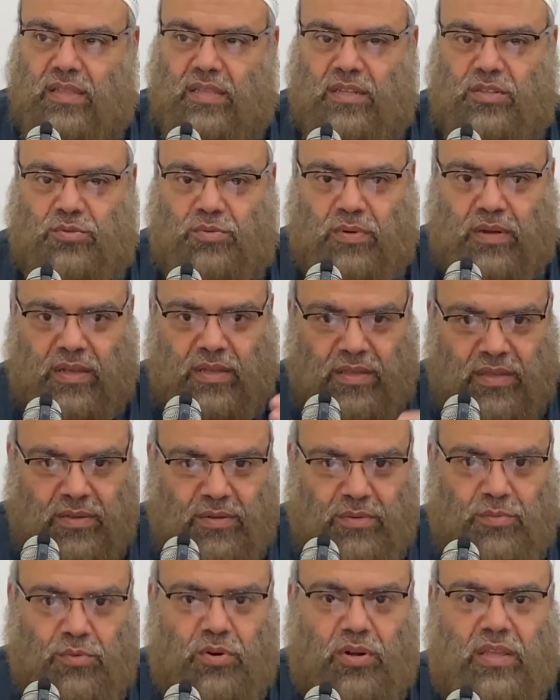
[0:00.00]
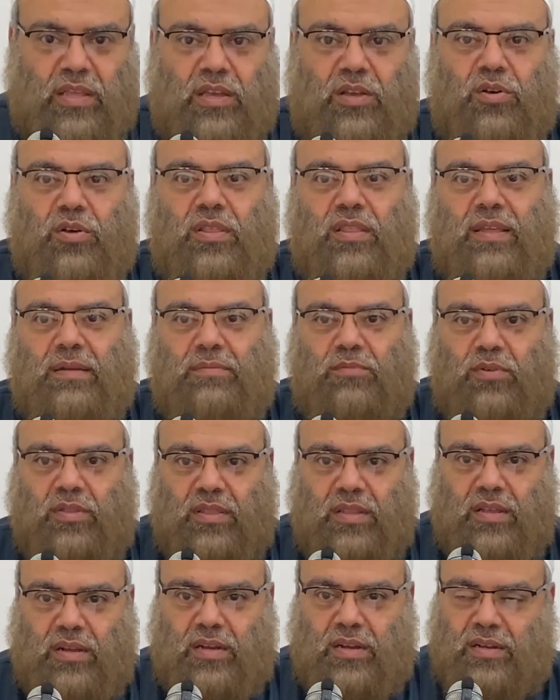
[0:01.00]
That's why working on them
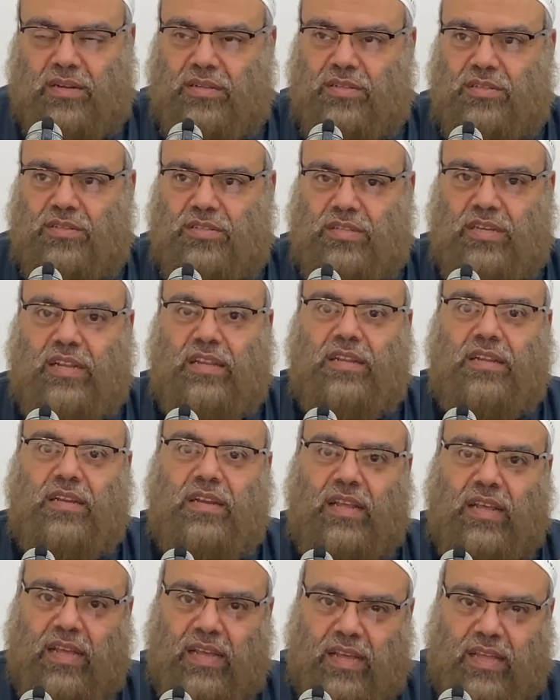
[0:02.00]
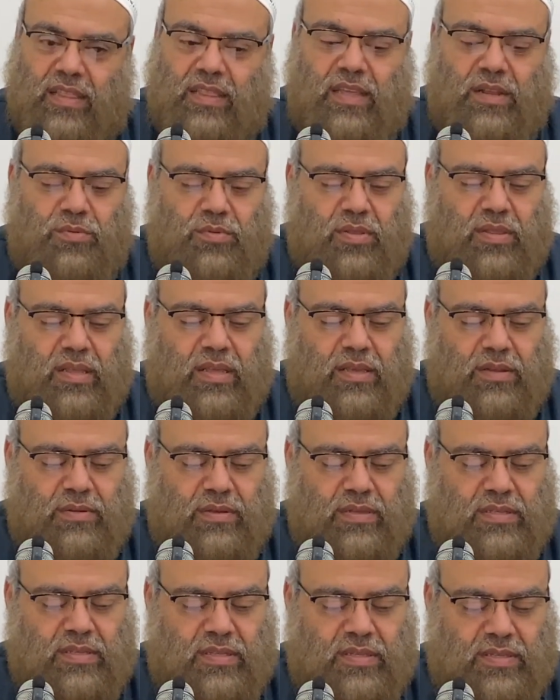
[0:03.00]
on their children, and then when they
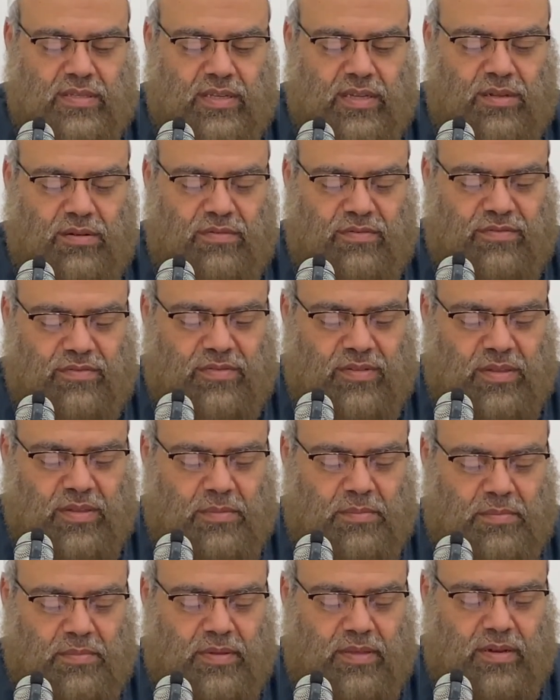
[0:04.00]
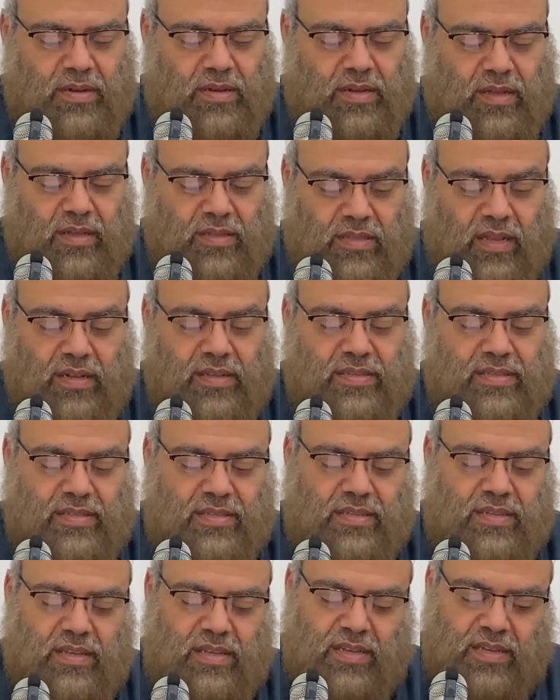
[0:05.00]
reach the state of being
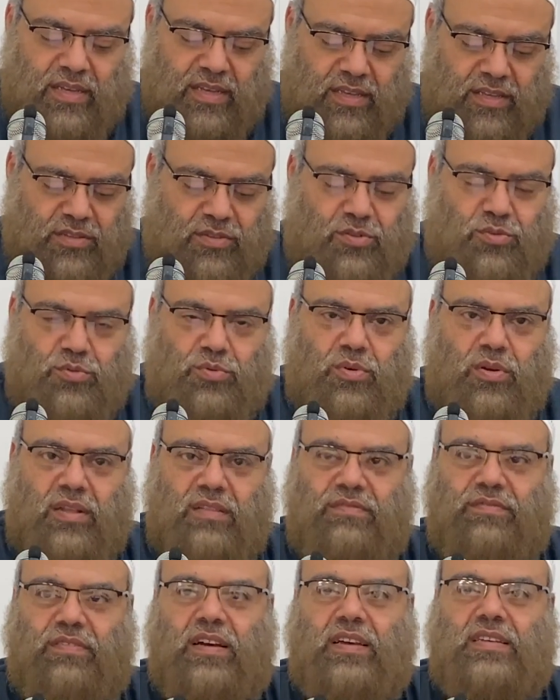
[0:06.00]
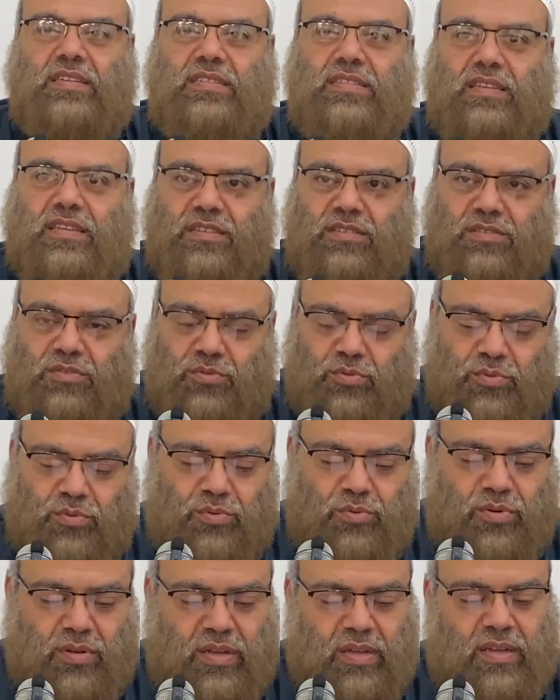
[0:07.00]
adults, is to advise, is
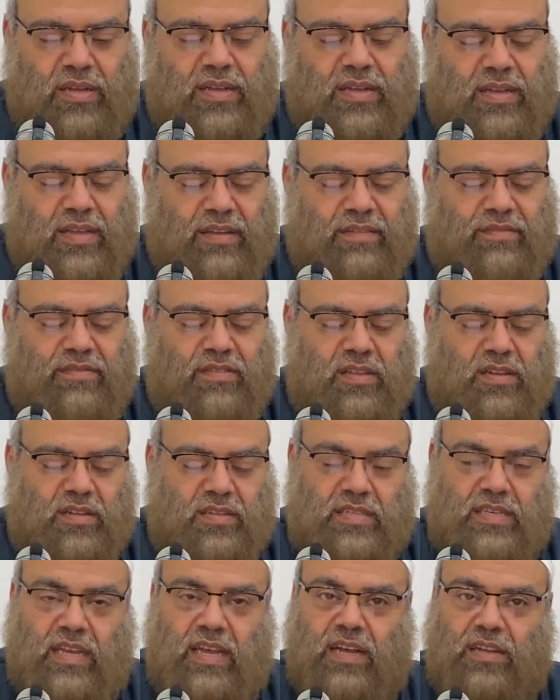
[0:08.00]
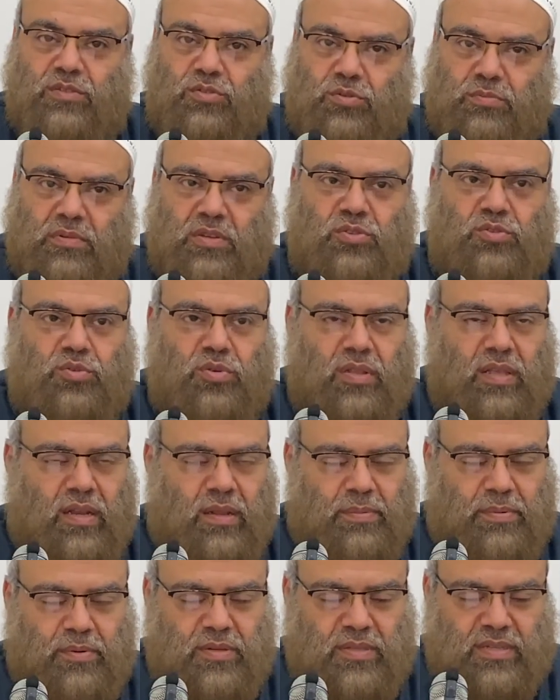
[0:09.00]
to give the nasiha, to make sure
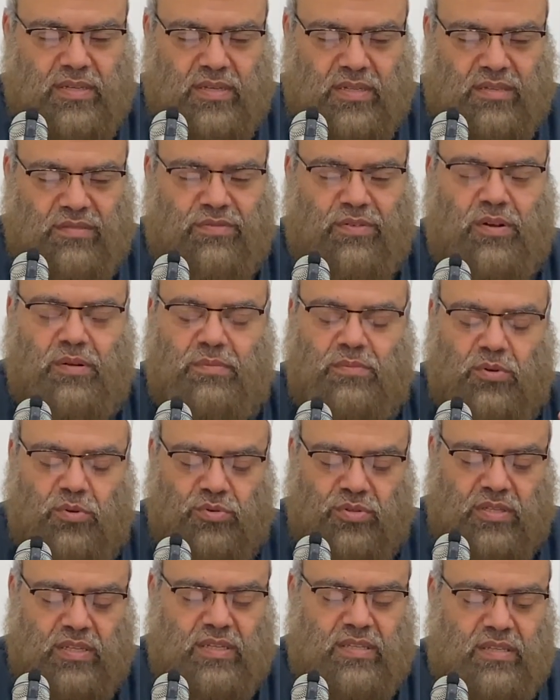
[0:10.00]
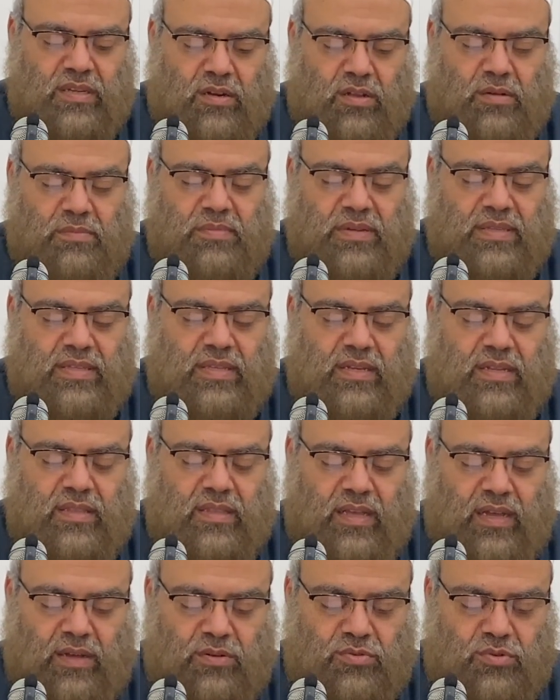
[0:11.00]
that a person is firm, no sins are committed
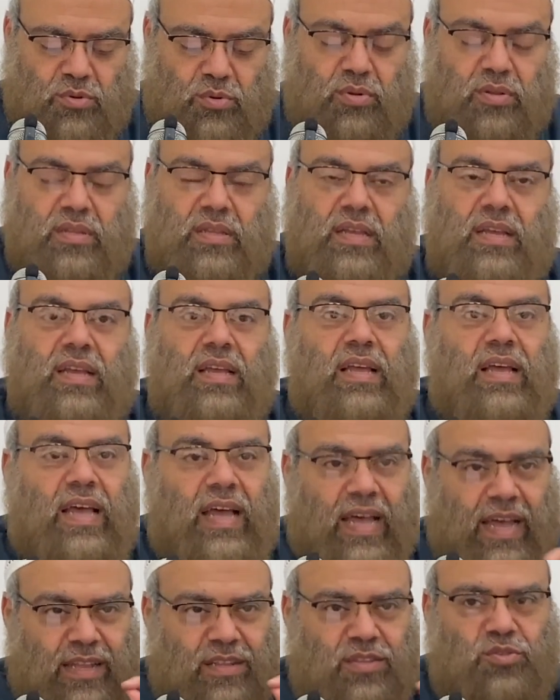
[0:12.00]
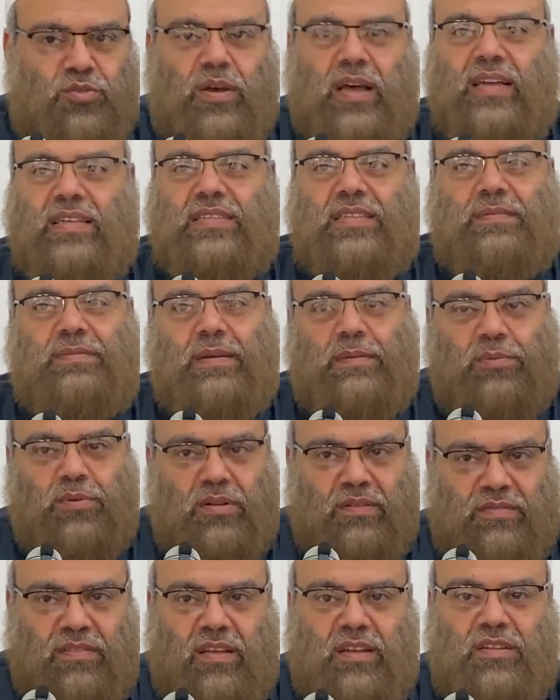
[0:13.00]
in the household, and to ask the
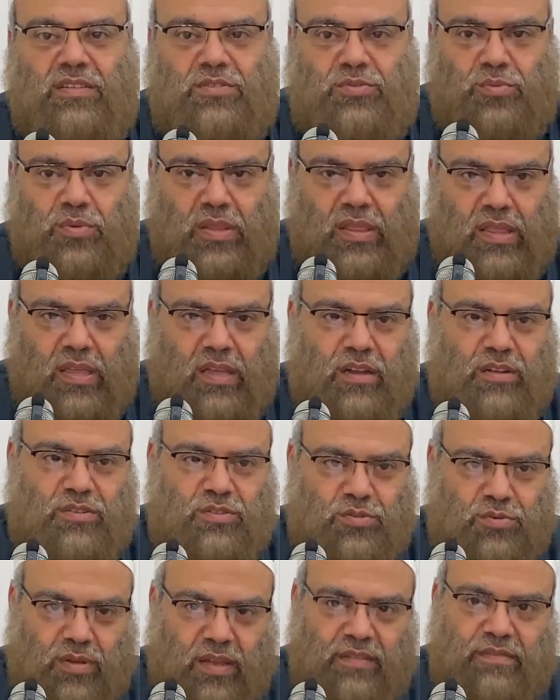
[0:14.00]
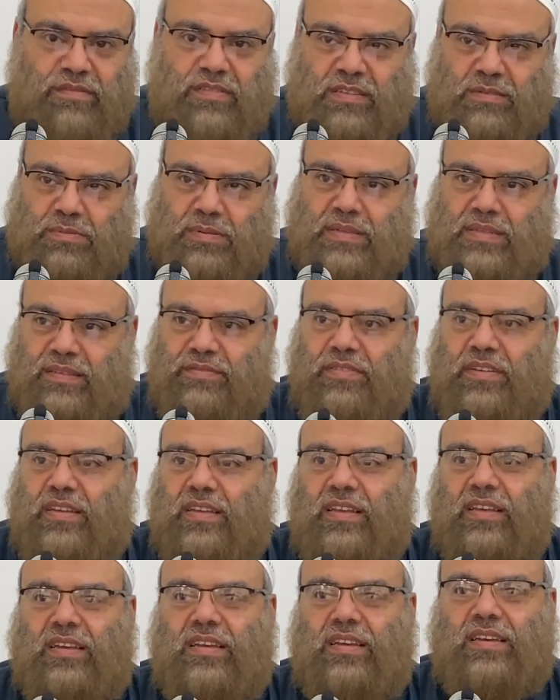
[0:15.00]
people of knowledge with regards to every
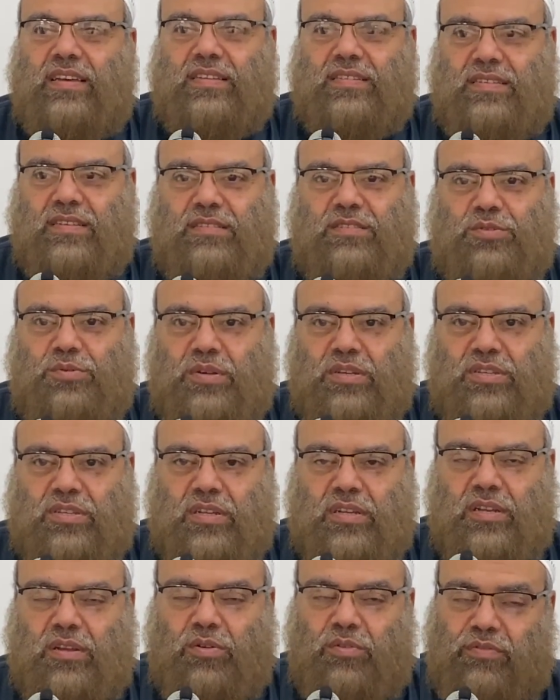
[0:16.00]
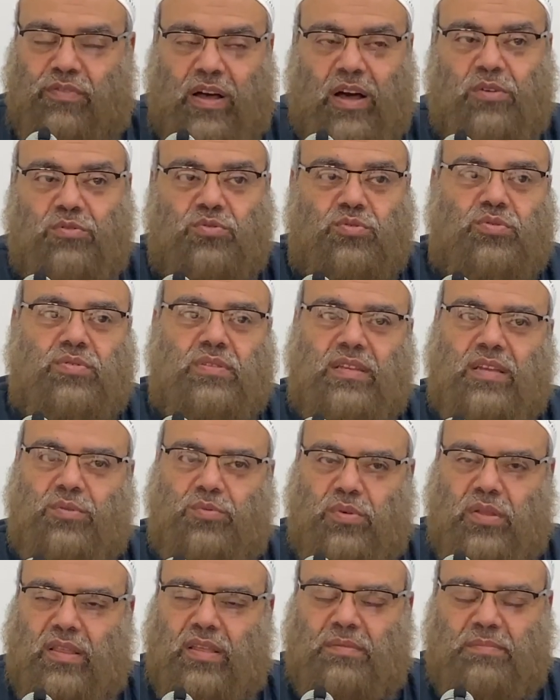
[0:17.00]
specific situation of how to
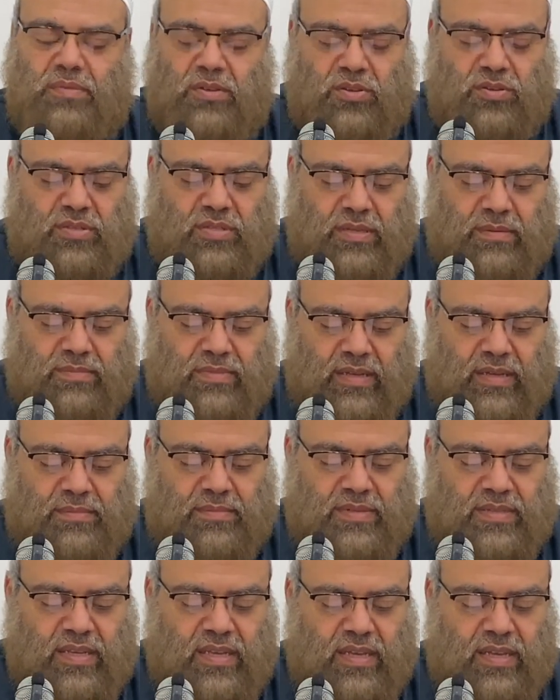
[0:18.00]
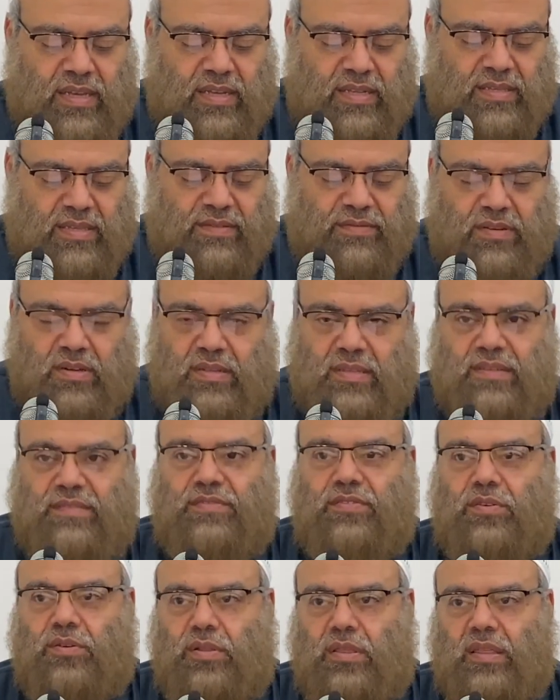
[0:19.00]
deal with it, because sometimes it's a very
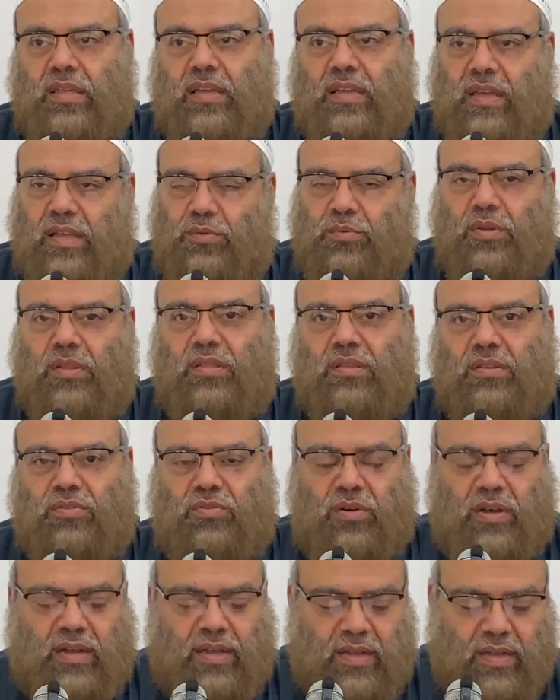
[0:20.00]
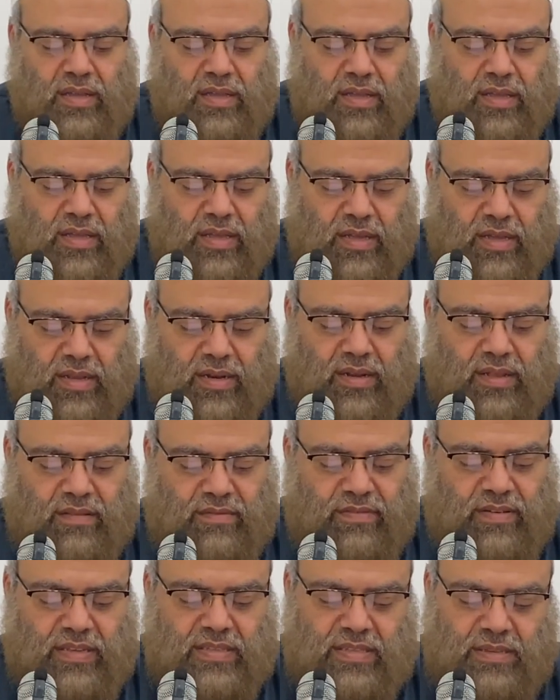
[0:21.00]
difficult thing. And with the dua and
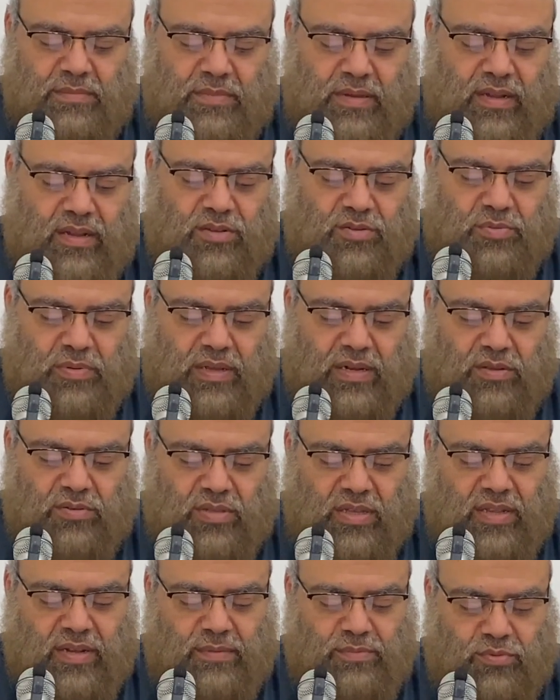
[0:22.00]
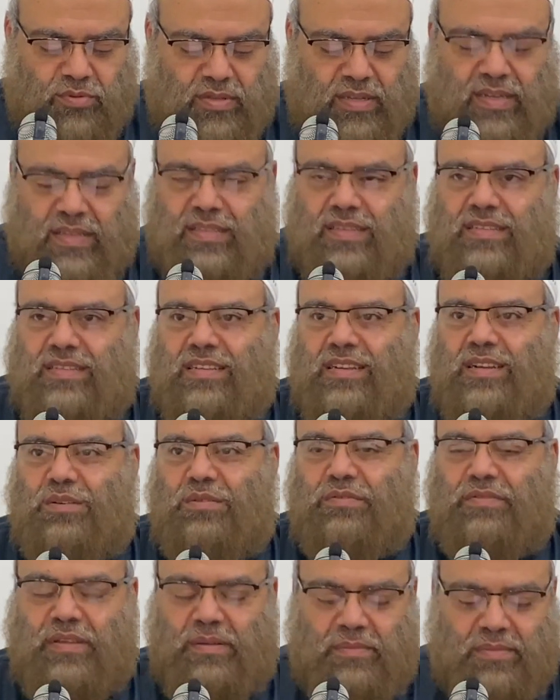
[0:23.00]
advising, may Allah subhanahu wa ta'ala protect us and
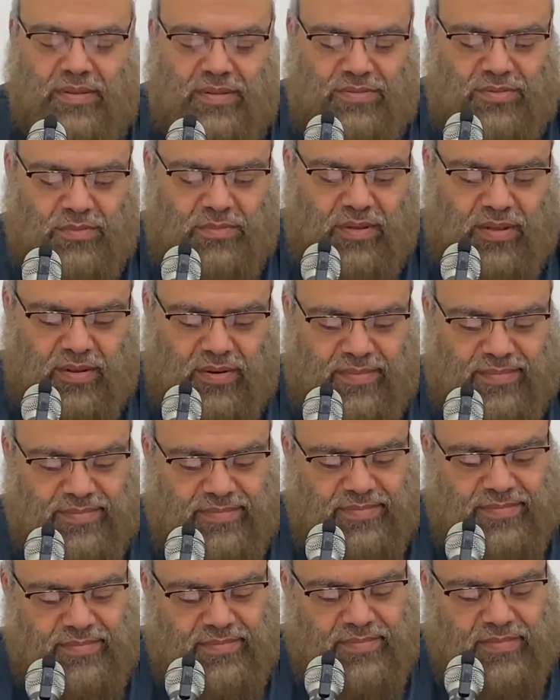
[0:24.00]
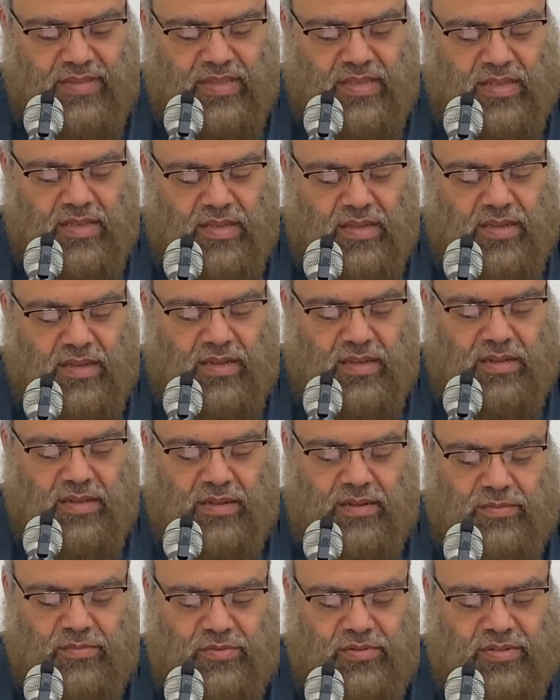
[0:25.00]
our families from haram.
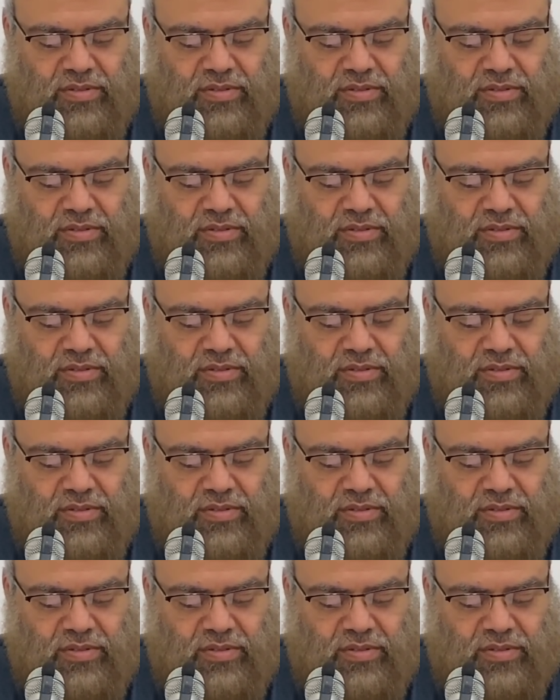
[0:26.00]
Allahumma